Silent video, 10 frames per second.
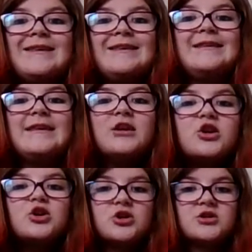
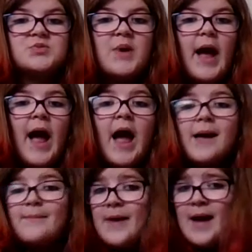years, but
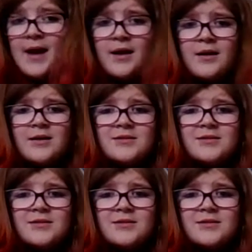I'm back,